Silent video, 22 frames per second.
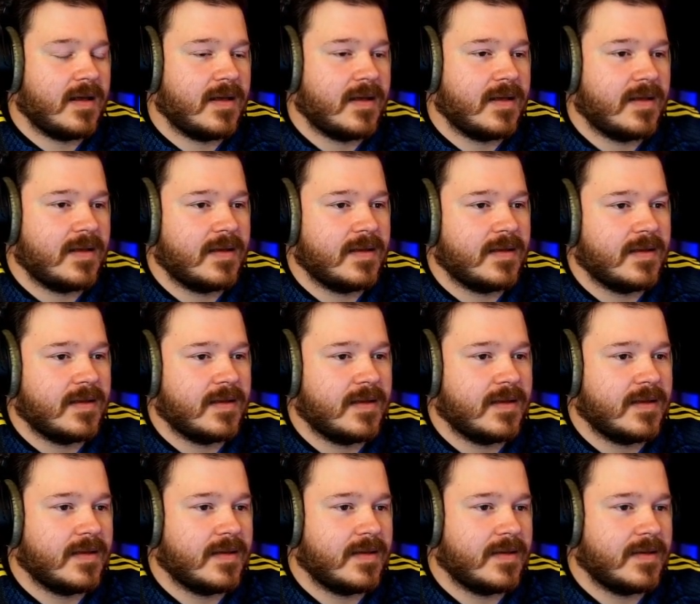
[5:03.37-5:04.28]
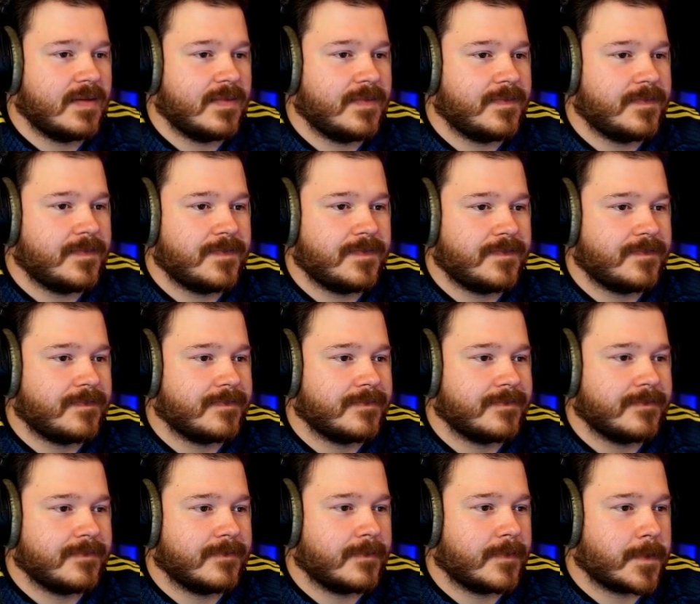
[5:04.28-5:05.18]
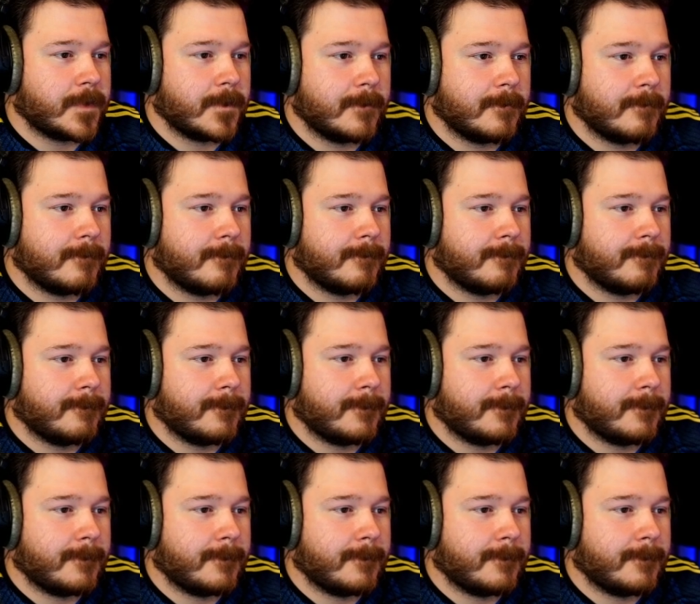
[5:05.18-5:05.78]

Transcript: (silence)